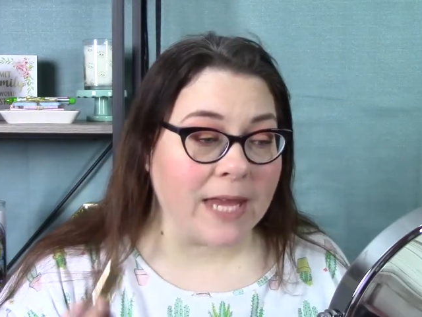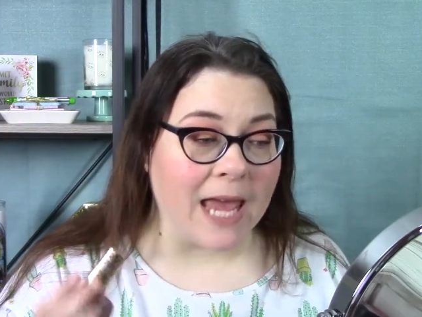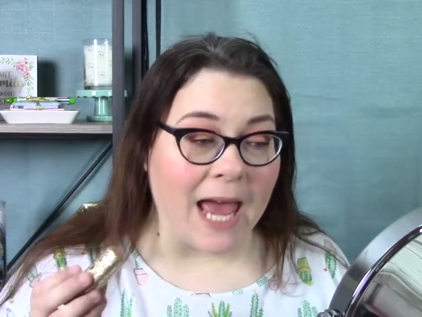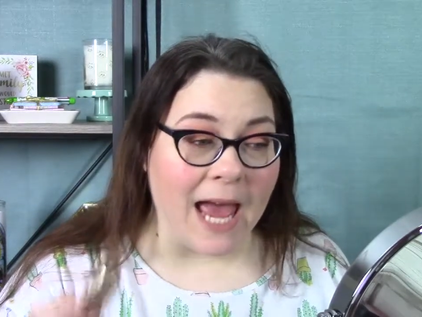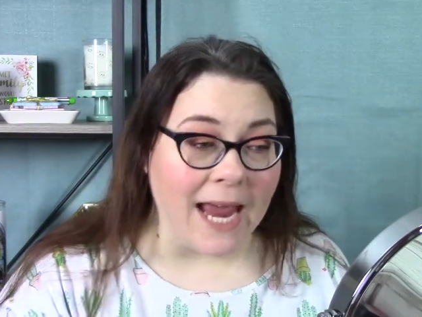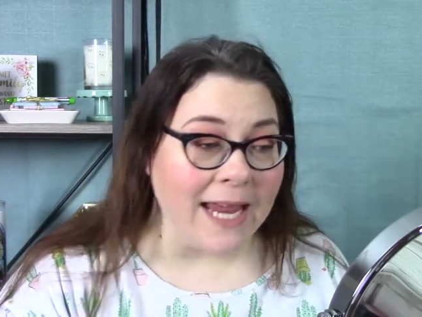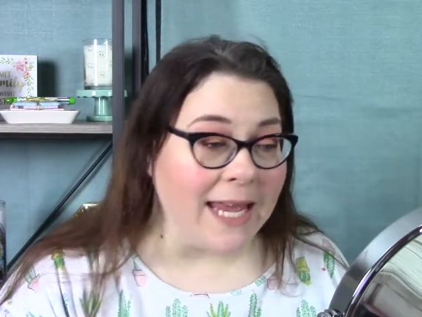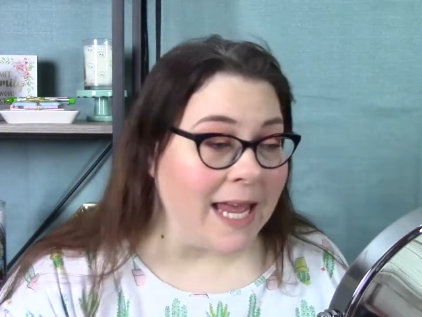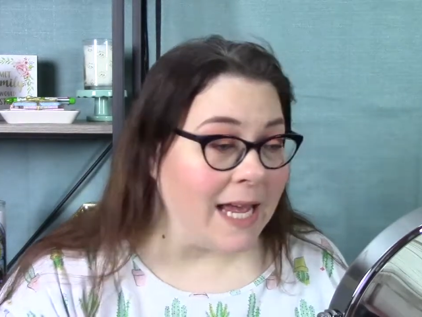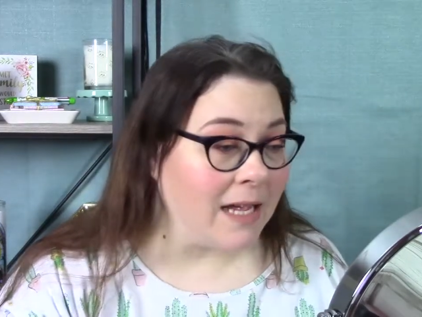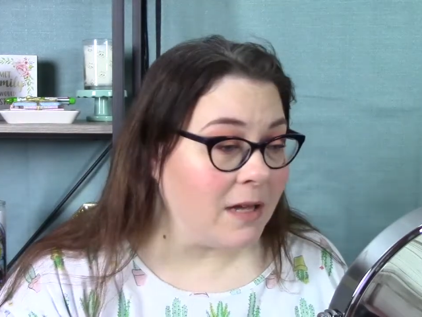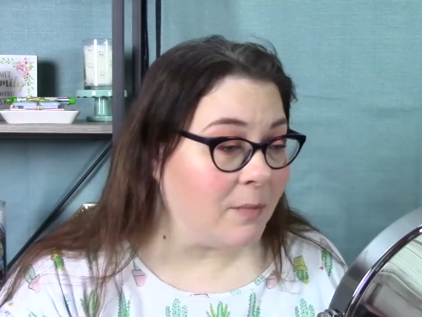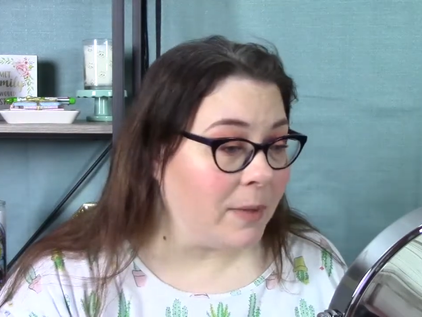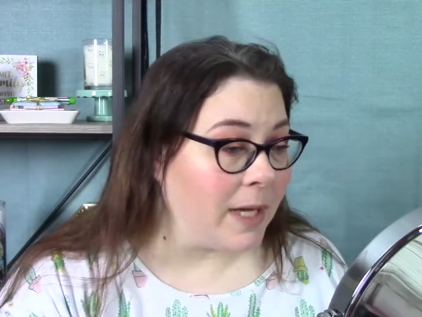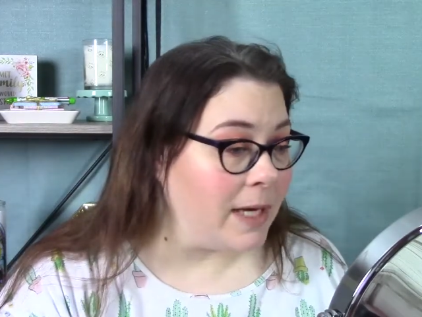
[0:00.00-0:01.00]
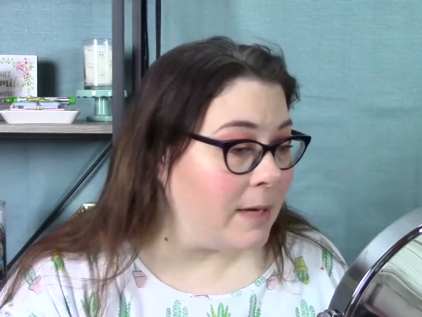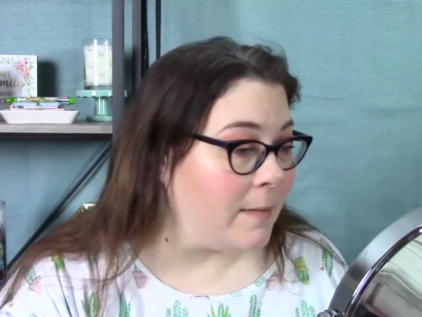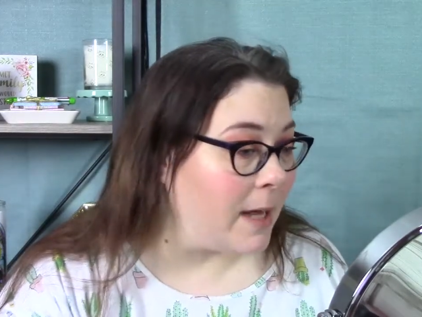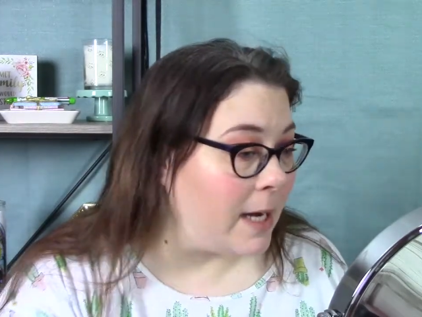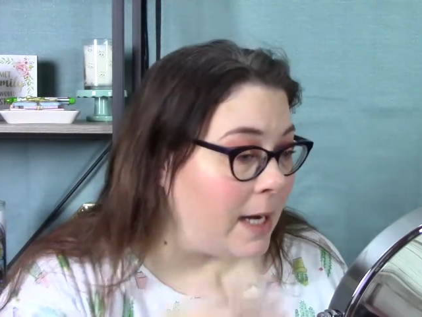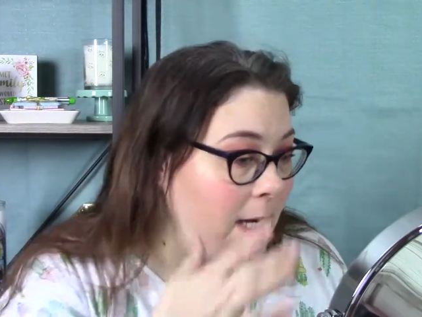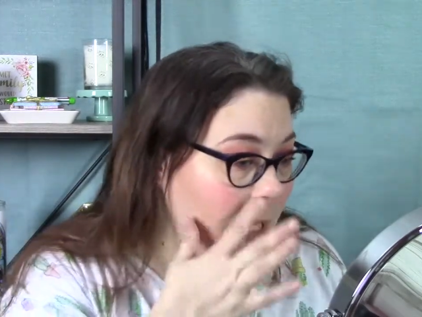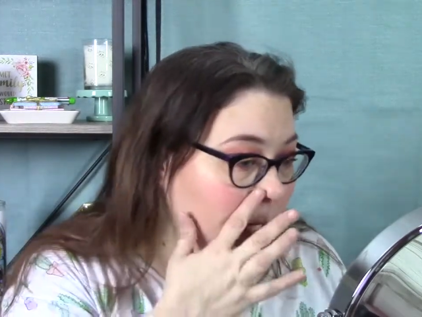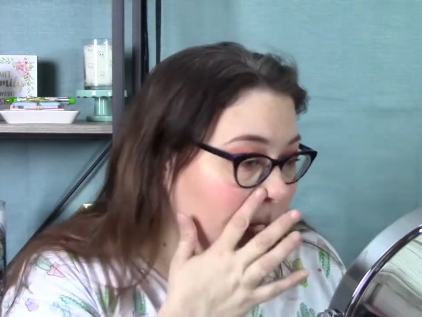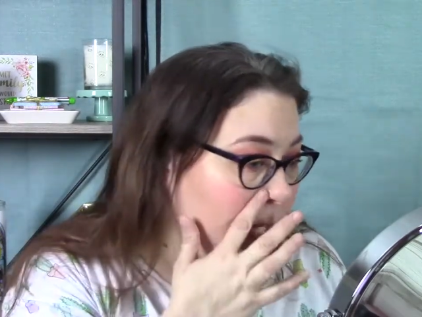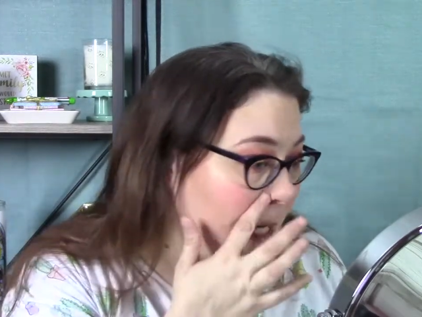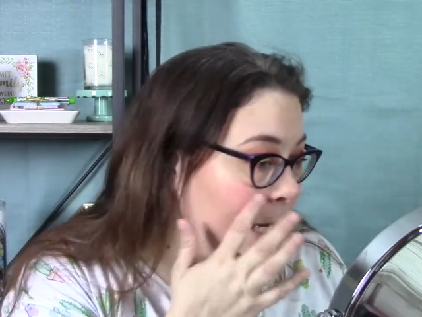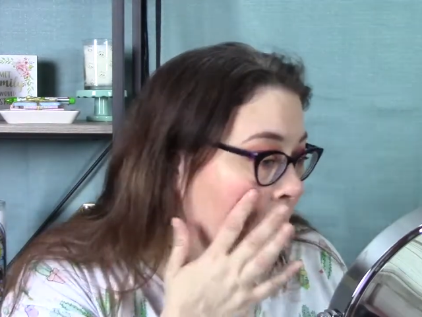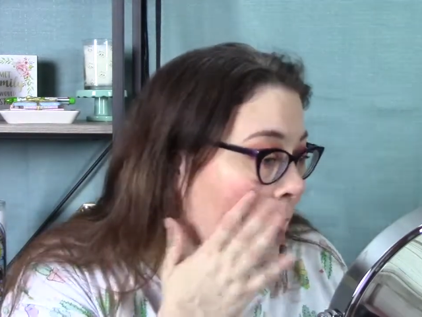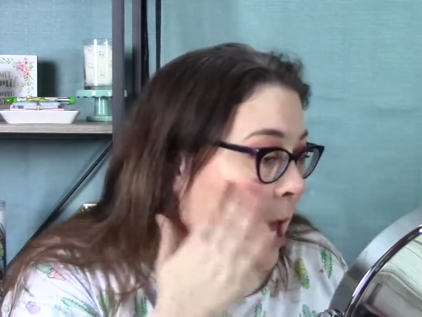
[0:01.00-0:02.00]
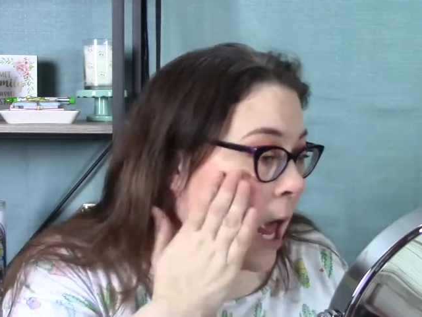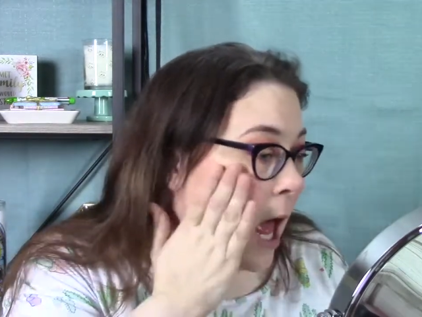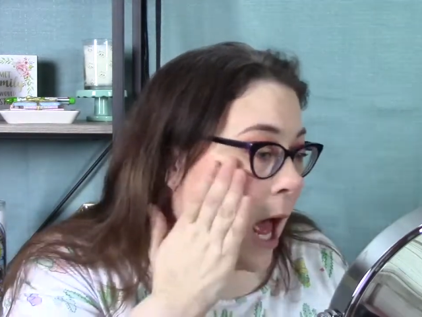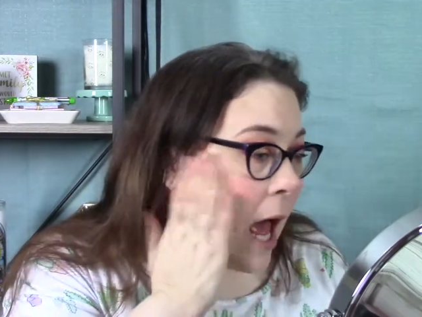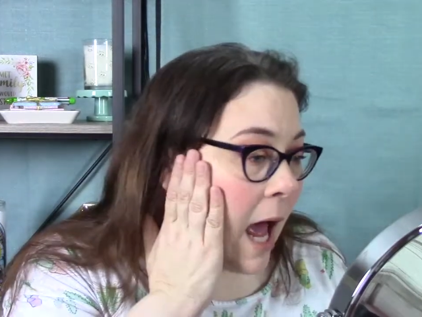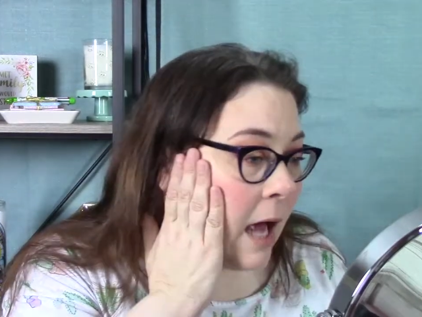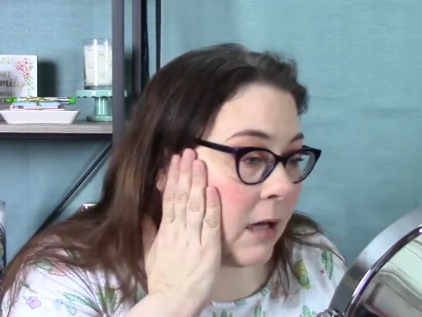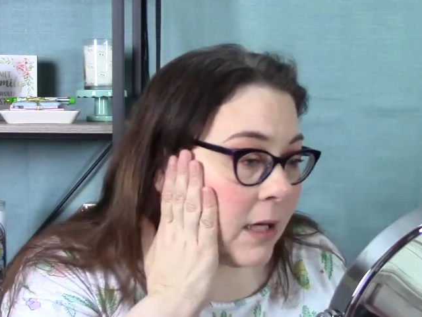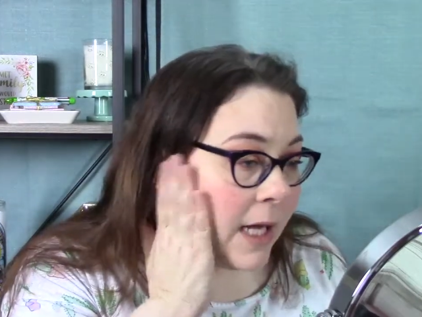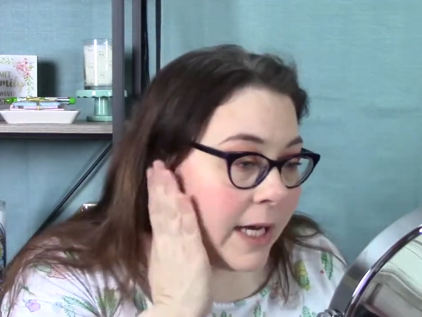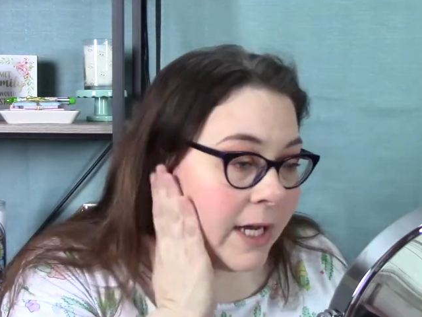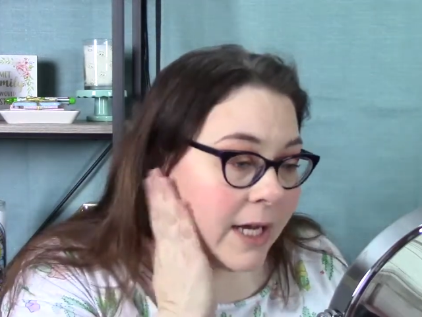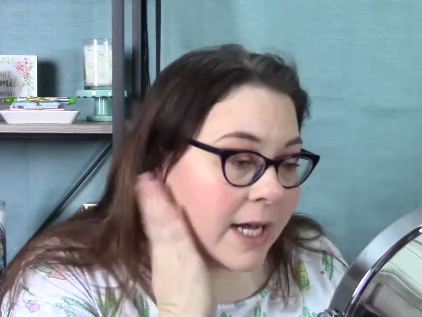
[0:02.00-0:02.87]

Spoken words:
I can't complain about anything. I'll let you